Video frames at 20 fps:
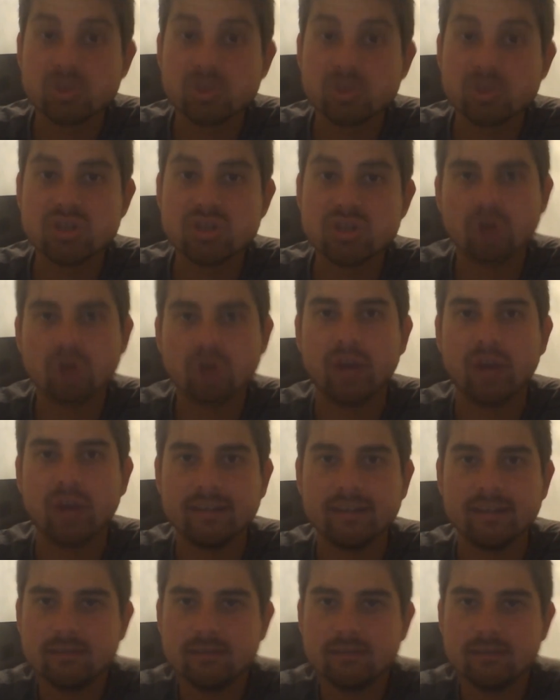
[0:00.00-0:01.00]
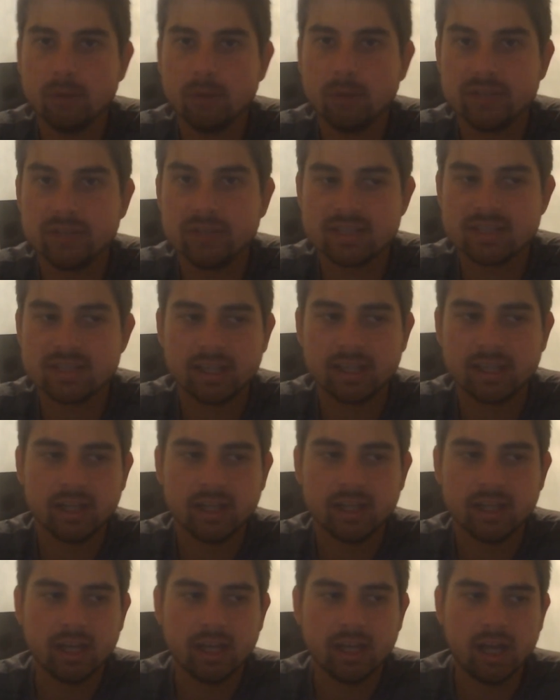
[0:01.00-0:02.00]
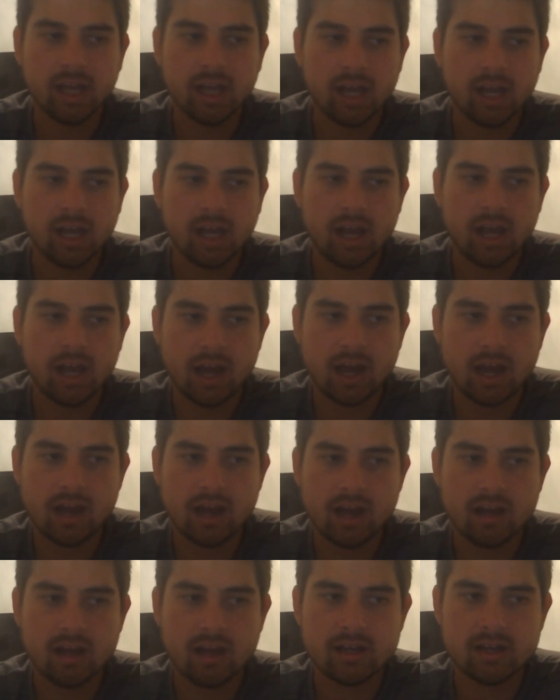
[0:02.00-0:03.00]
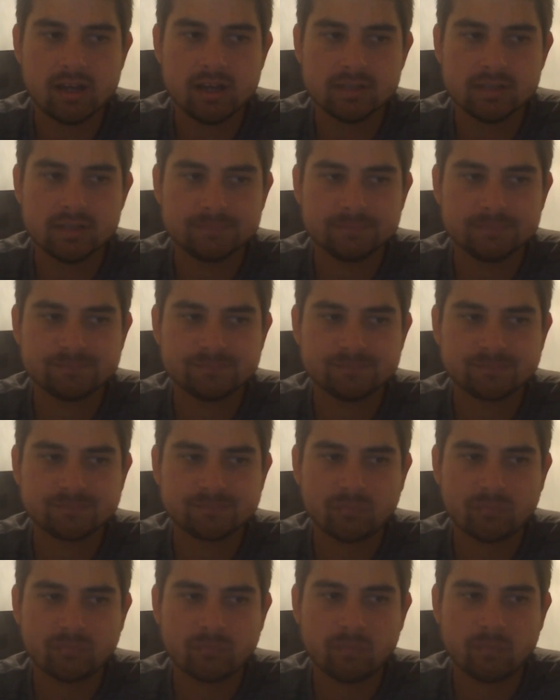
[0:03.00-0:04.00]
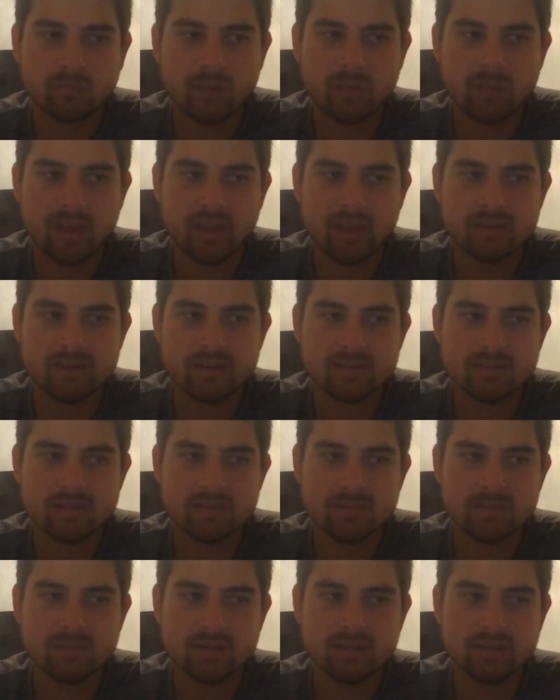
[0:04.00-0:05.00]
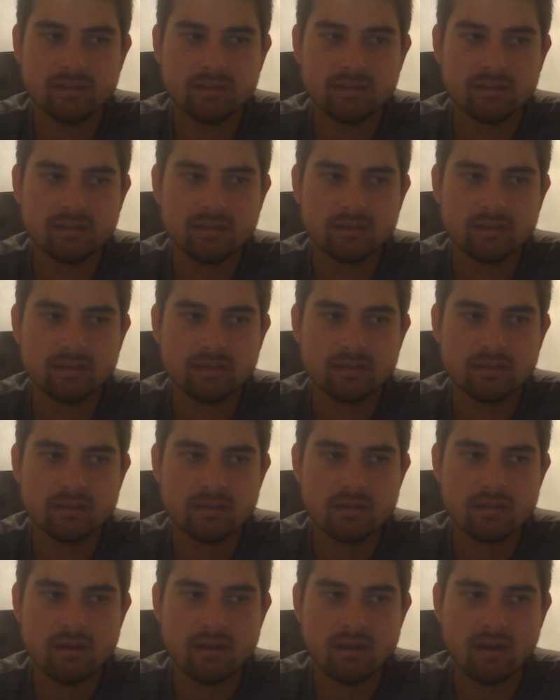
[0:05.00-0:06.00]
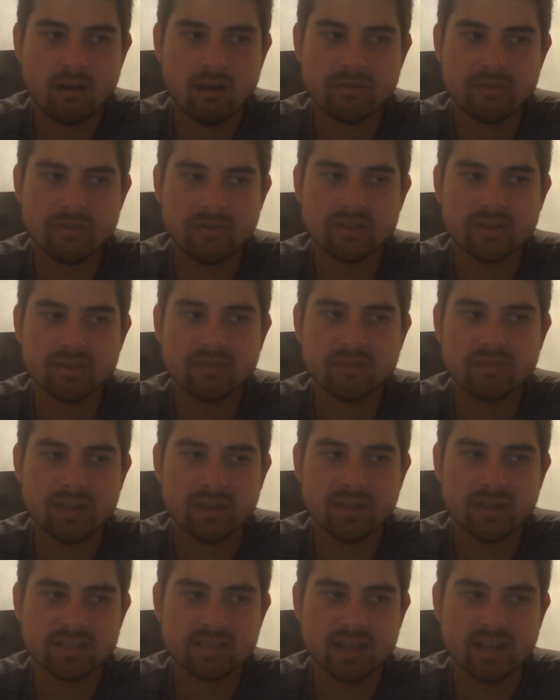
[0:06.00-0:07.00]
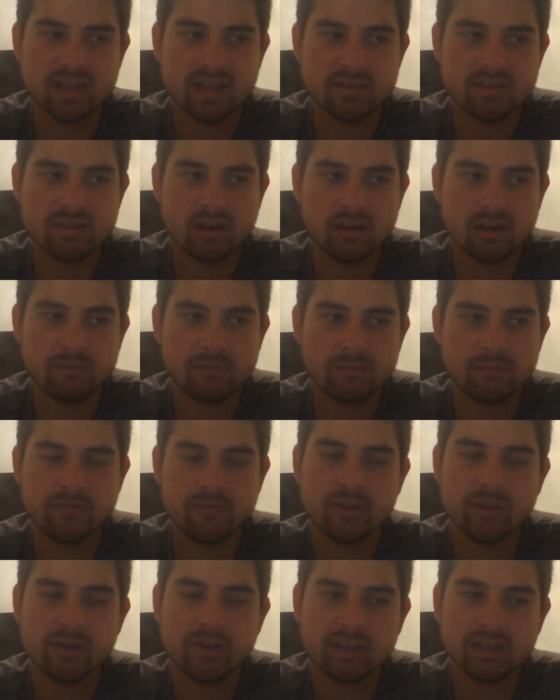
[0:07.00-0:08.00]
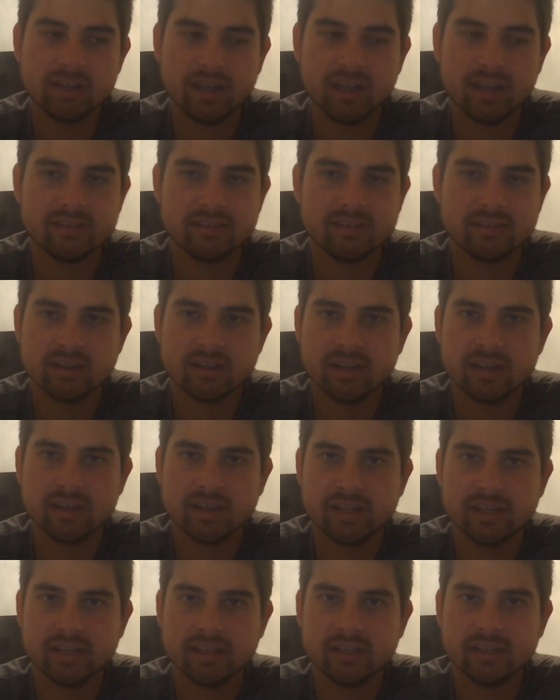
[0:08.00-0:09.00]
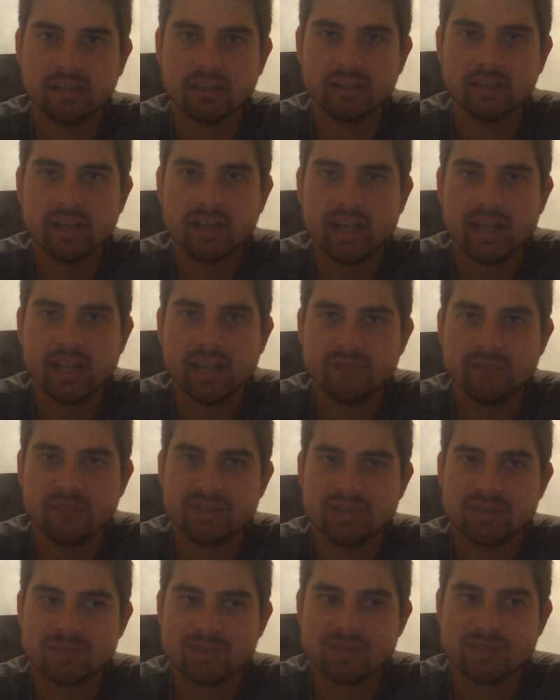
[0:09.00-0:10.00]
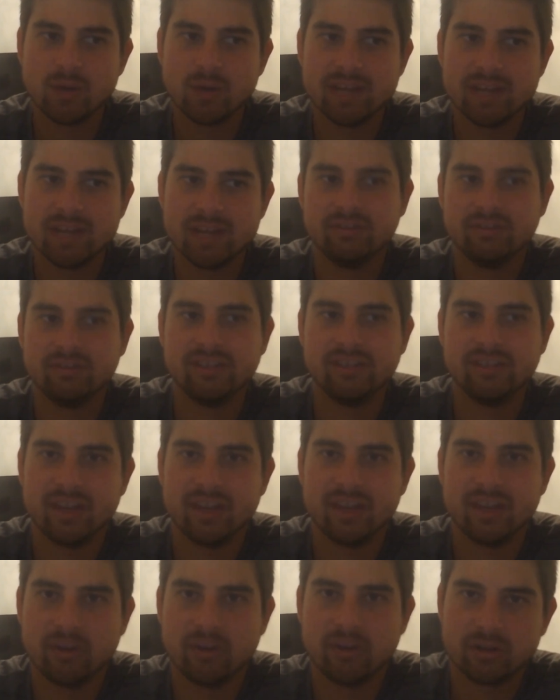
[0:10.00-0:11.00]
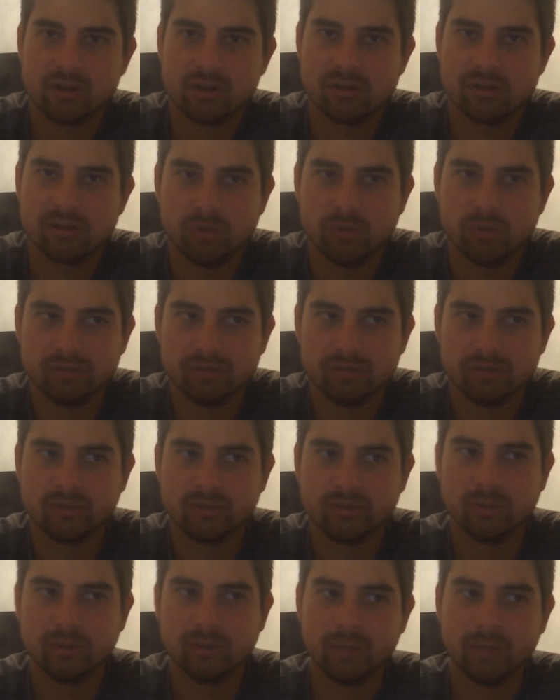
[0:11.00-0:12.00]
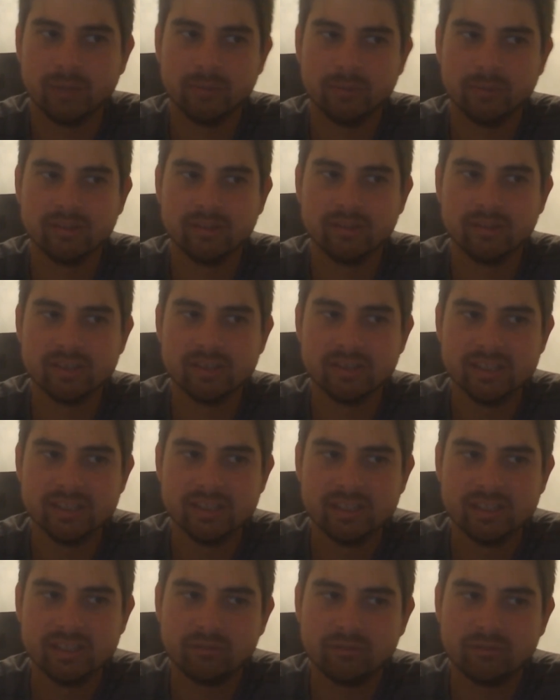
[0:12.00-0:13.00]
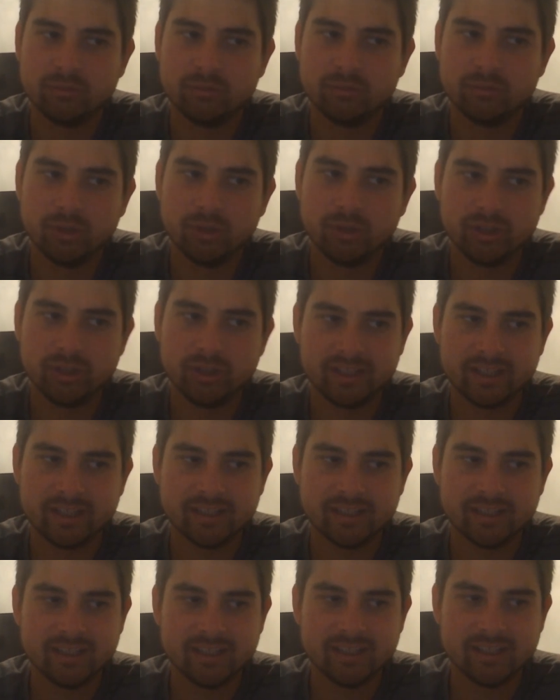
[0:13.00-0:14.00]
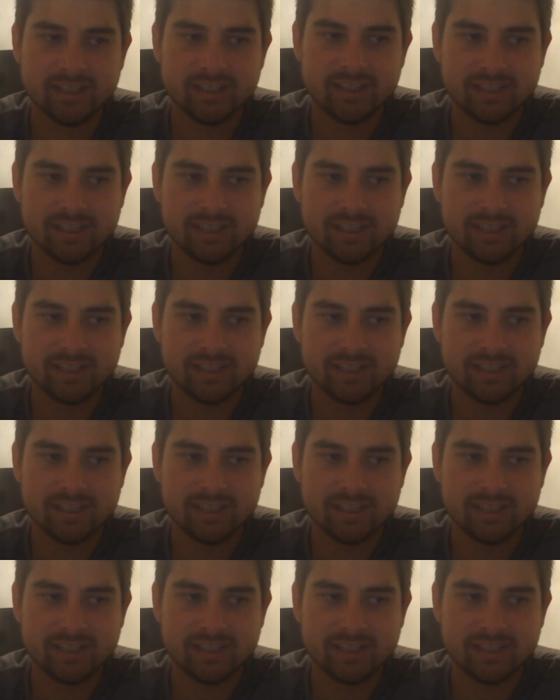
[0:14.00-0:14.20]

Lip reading: Which is not great, obviously. And I mean, I think suffice to say that I'm very glad that I invested quite heavily in that coconut oil toilet paper from earlier.